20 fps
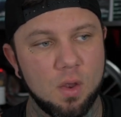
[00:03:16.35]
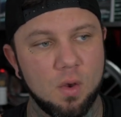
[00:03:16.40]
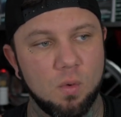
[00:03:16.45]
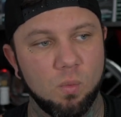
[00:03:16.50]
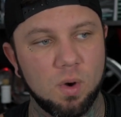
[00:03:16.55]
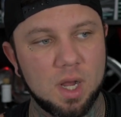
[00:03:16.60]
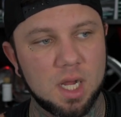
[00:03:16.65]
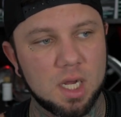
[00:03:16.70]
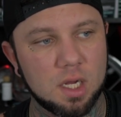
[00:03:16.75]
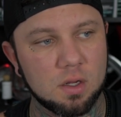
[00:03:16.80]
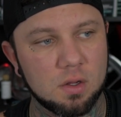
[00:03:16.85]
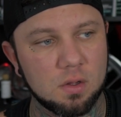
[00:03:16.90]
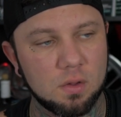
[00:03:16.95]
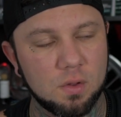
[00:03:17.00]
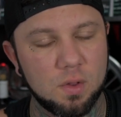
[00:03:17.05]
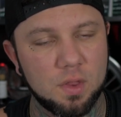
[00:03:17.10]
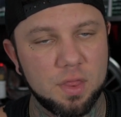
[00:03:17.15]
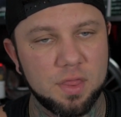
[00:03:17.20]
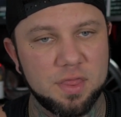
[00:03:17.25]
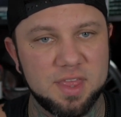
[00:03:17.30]

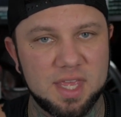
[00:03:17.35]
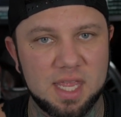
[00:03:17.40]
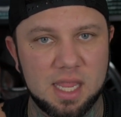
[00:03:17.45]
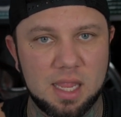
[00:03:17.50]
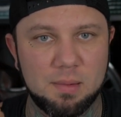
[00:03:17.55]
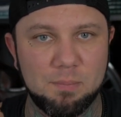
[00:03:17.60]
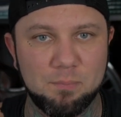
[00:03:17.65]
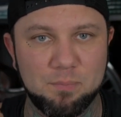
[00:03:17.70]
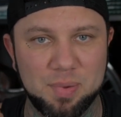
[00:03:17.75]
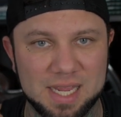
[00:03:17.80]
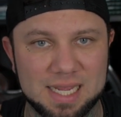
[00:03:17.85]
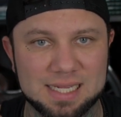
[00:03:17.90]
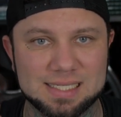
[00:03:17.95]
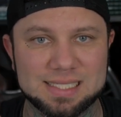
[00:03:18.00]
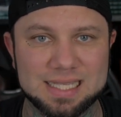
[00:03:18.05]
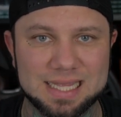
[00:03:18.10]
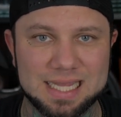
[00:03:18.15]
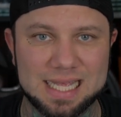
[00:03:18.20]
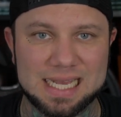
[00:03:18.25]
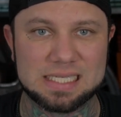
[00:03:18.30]
Well, the
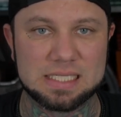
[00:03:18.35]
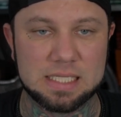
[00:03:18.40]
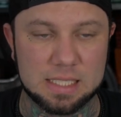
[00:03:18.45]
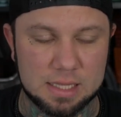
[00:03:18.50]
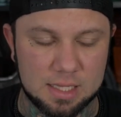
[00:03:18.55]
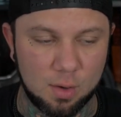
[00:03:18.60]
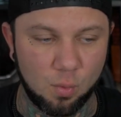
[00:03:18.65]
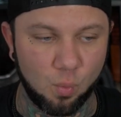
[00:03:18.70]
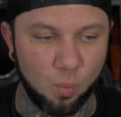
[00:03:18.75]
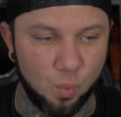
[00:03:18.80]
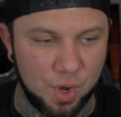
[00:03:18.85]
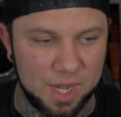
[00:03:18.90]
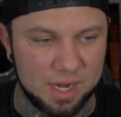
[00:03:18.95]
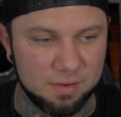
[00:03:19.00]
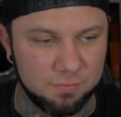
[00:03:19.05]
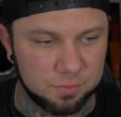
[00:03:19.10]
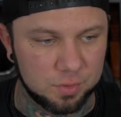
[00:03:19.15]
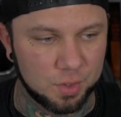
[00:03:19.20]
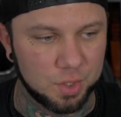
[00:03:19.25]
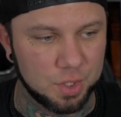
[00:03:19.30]
biggest lesson that we
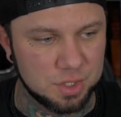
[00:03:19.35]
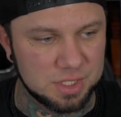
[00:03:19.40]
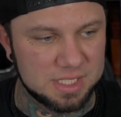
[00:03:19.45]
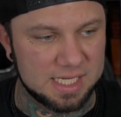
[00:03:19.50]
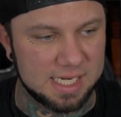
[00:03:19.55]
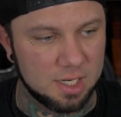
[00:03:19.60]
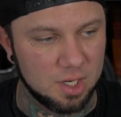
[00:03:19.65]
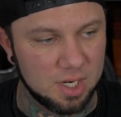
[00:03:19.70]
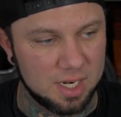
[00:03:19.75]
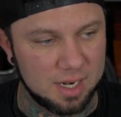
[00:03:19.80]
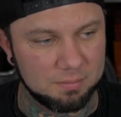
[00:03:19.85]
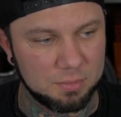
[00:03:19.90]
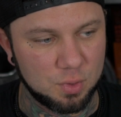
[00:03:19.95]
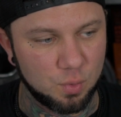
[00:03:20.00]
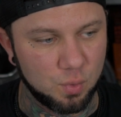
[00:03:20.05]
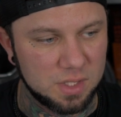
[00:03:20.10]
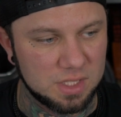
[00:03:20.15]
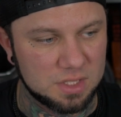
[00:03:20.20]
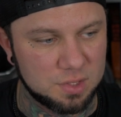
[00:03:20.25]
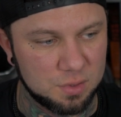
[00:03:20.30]
have learned here, and I'm
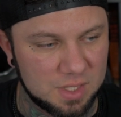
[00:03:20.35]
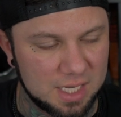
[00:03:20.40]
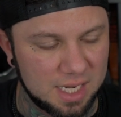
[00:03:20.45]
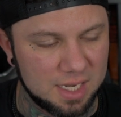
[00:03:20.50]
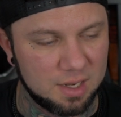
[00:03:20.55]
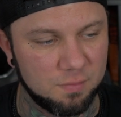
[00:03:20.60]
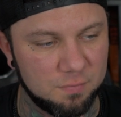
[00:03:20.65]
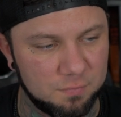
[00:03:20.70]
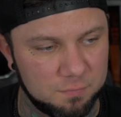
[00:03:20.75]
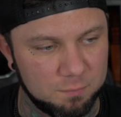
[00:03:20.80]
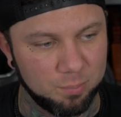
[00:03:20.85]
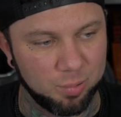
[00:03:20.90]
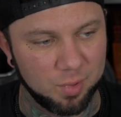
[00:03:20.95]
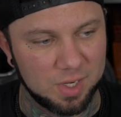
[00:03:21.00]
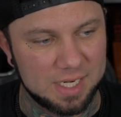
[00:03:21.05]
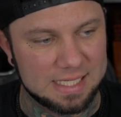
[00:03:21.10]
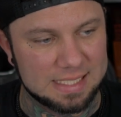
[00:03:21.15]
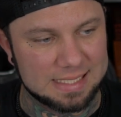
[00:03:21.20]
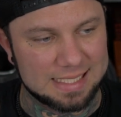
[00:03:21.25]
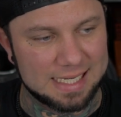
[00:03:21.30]
going to kind of
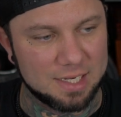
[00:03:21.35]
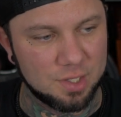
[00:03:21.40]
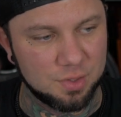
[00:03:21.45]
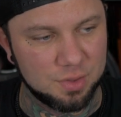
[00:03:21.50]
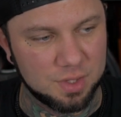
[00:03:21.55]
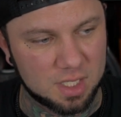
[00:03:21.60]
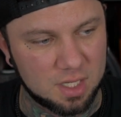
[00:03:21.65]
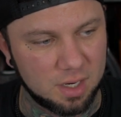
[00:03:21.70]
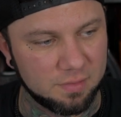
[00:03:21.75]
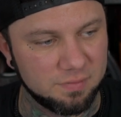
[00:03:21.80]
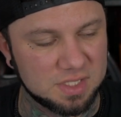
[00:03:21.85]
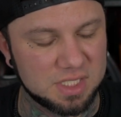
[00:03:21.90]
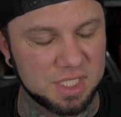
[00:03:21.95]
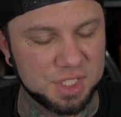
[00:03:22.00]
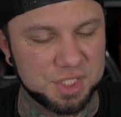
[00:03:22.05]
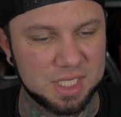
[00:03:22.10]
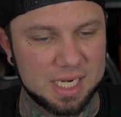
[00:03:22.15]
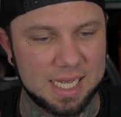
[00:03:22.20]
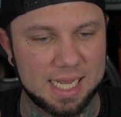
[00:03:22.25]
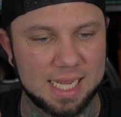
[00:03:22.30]
break down the
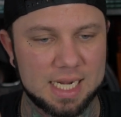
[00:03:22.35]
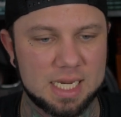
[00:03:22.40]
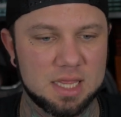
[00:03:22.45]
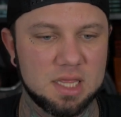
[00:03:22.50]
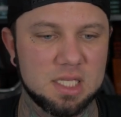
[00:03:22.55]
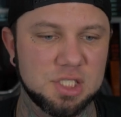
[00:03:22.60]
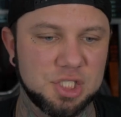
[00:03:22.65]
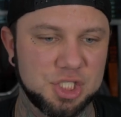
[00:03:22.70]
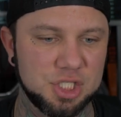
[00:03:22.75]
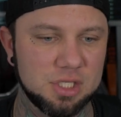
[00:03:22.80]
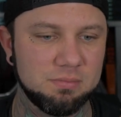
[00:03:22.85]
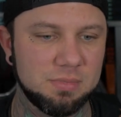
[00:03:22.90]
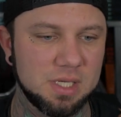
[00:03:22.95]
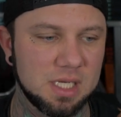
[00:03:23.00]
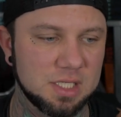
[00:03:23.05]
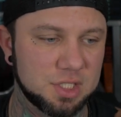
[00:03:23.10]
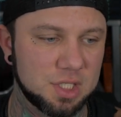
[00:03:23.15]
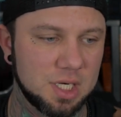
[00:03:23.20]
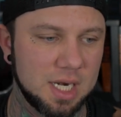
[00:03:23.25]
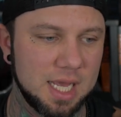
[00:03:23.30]
conversation I had in the gym
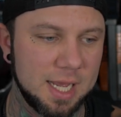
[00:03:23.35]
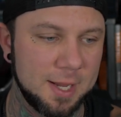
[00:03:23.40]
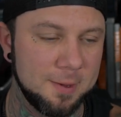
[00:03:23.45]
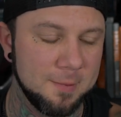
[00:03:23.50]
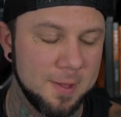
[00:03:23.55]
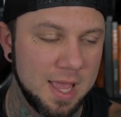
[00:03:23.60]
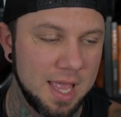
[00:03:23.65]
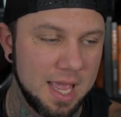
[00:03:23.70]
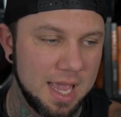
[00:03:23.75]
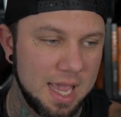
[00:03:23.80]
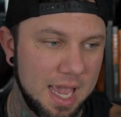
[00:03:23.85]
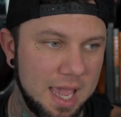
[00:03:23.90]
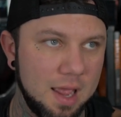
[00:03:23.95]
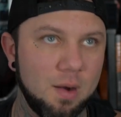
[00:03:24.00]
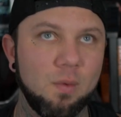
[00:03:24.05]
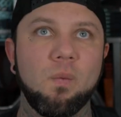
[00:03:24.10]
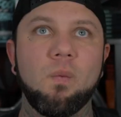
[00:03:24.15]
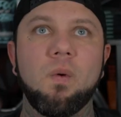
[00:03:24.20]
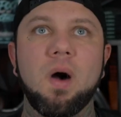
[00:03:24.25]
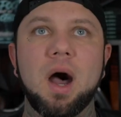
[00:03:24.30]
yesterday
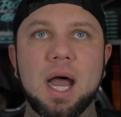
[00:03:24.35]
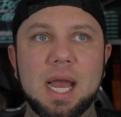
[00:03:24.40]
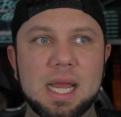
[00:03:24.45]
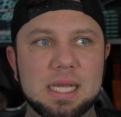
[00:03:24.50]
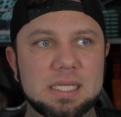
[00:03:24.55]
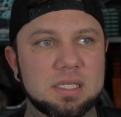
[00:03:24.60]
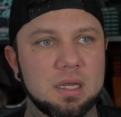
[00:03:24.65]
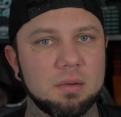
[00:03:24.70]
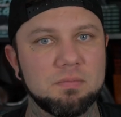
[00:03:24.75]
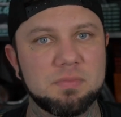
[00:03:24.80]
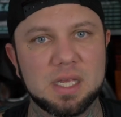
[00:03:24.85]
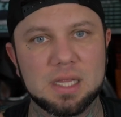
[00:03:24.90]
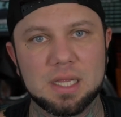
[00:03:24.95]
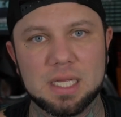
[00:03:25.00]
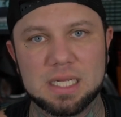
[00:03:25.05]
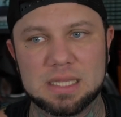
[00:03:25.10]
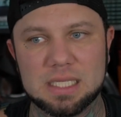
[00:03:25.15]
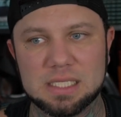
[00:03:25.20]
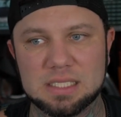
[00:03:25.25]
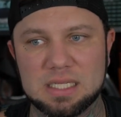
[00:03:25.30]
and why something
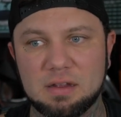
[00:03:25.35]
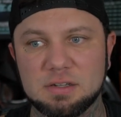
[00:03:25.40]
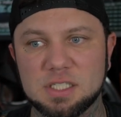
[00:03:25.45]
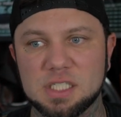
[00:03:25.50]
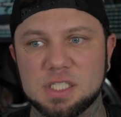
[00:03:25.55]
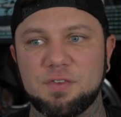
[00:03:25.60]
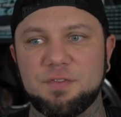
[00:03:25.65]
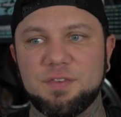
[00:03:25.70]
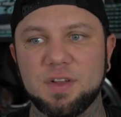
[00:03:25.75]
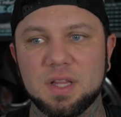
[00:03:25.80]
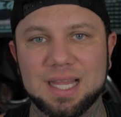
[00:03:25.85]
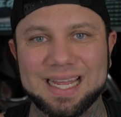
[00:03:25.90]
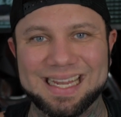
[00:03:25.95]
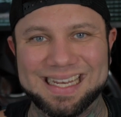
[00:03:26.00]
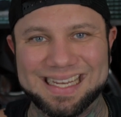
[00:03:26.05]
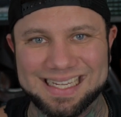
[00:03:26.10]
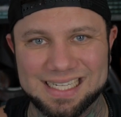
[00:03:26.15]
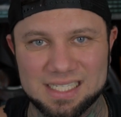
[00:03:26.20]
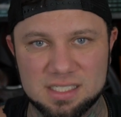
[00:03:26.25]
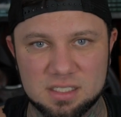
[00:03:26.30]
like this I just feel like
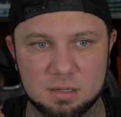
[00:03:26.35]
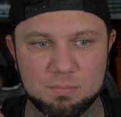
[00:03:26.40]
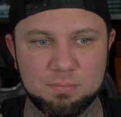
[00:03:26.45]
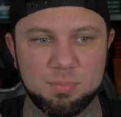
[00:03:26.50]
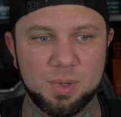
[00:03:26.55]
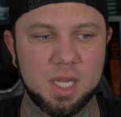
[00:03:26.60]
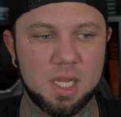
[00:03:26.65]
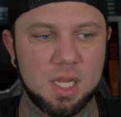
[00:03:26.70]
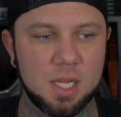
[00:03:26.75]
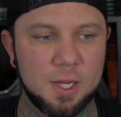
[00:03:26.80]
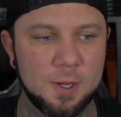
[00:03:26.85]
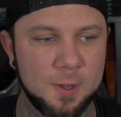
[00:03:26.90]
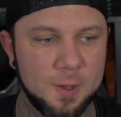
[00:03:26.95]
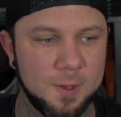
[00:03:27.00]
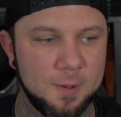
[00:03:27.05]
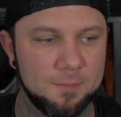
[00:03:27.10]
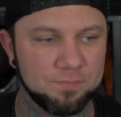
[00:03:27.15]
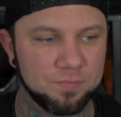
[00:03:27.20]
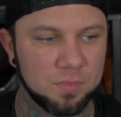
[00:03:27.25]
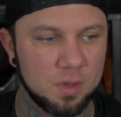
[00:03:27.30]

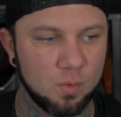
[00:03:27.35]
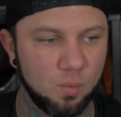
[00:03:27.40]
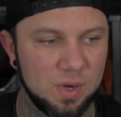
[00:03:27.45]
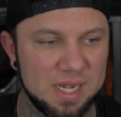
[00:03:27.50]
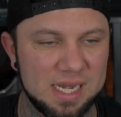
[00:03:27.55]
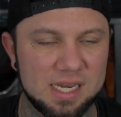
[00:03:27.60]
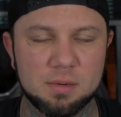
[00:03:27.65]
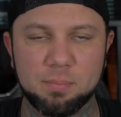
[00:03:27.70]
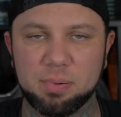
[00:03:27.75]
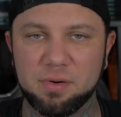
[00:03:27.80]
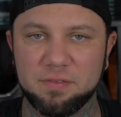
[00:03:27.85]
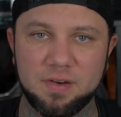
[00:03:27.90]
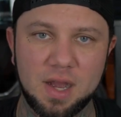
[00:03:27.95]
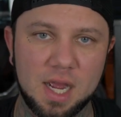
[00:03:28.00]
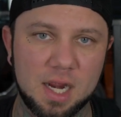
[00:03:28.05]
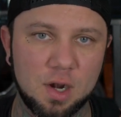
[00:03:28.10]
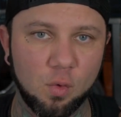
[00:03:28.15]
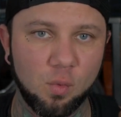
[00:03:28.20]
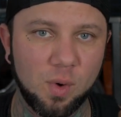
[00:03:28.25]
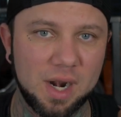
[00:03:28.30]
we need to
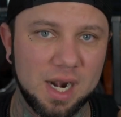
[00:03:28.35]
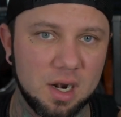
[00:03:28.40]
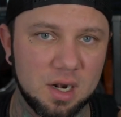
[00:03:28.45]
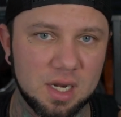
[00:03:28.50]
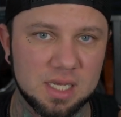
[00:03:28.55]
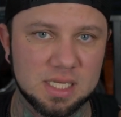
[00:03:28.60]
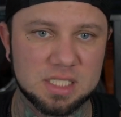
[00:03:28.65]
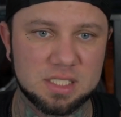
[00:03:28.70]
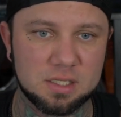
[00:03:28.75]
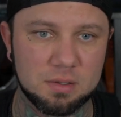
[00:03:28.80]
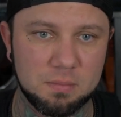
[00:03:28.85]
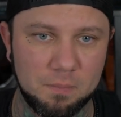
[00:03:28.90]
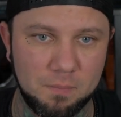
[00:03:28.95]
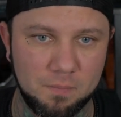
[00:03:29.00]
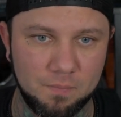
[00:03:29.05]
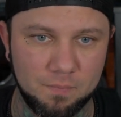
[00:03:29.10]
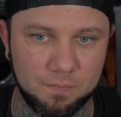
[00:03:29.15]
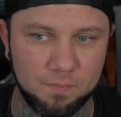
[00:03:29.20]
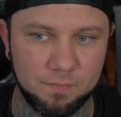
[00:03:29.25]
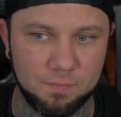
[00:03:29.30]
provide awareness
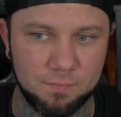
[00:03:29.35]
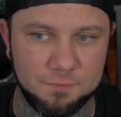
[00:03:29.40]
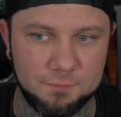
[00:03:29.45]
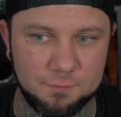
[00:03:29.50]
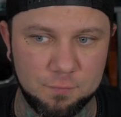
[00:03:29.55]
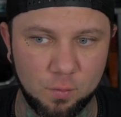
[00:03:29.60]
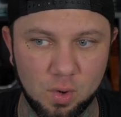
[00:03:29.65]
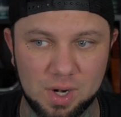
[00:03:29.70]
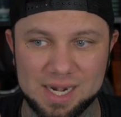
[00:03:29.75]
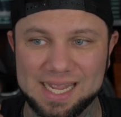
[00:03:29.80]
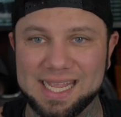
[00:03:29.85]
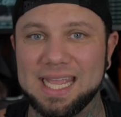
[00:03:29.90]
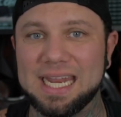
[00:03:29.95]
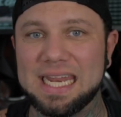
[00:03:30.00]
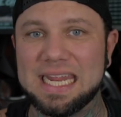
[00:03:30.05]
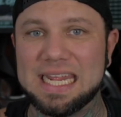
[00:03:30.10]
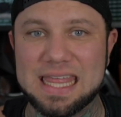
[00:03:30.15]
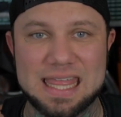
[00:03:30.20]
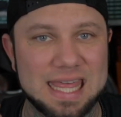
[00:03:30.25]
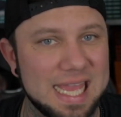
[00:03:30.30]
for
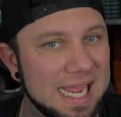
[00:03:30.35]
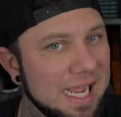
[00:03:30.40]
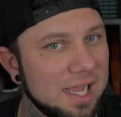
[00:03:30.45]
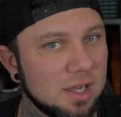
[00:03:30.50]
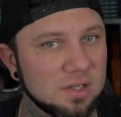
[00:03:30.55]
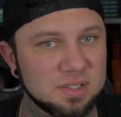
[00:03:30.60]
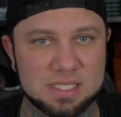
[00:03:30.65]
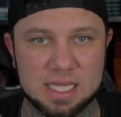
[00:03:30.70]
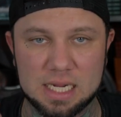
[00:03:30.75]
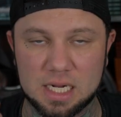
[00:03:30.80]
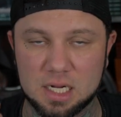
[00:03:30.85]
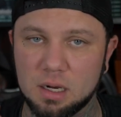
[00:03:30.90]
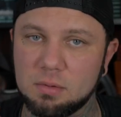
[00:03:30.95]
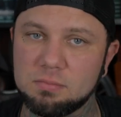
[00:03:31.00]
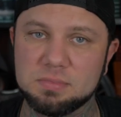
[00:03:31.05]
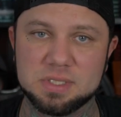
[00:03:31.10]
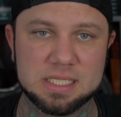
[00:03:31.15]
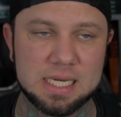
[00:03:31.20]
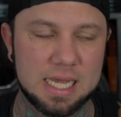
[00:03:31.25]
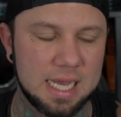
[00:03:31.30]
anything else that
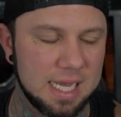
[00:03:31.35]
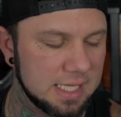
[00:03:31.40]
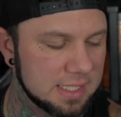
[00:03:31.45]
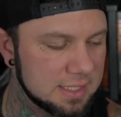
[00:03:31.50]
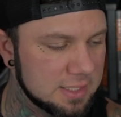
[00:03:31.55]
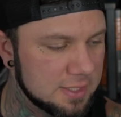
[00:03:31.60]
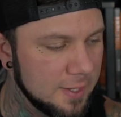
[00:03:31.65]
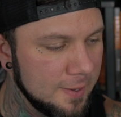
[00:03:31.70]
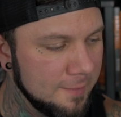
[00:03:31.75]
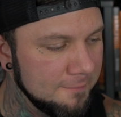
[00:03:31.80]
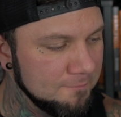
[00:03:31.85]
comes next,